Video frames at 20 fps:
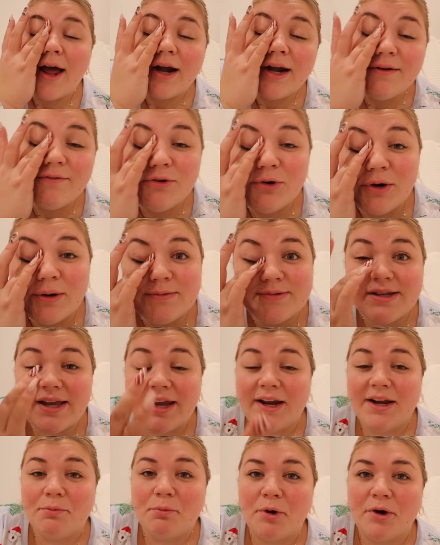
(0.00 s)
I don't even know what I'm
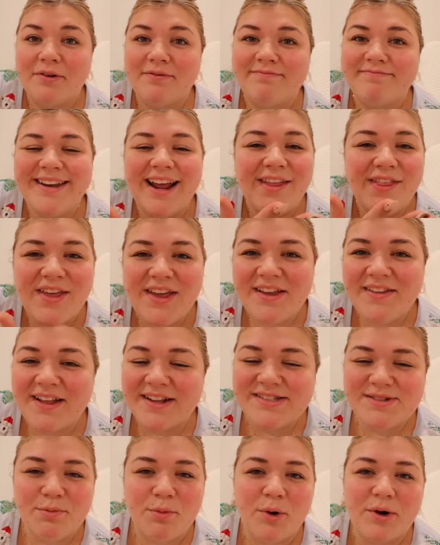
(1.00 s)
saying anymore. Nothing
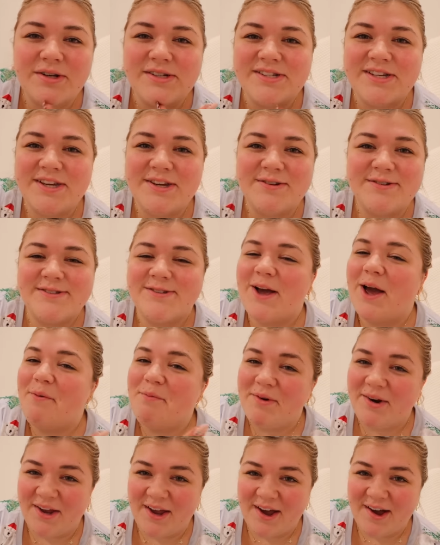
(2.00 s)
that's important to you. So I'm
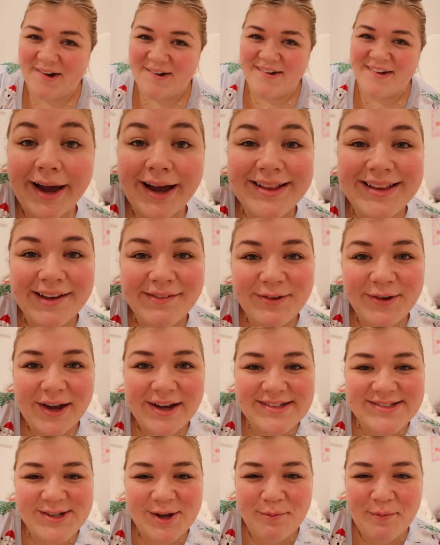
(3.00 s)
gonna go. I love you
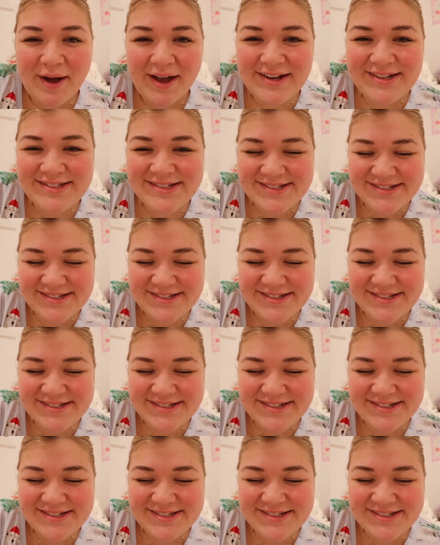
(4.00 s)
guys so much.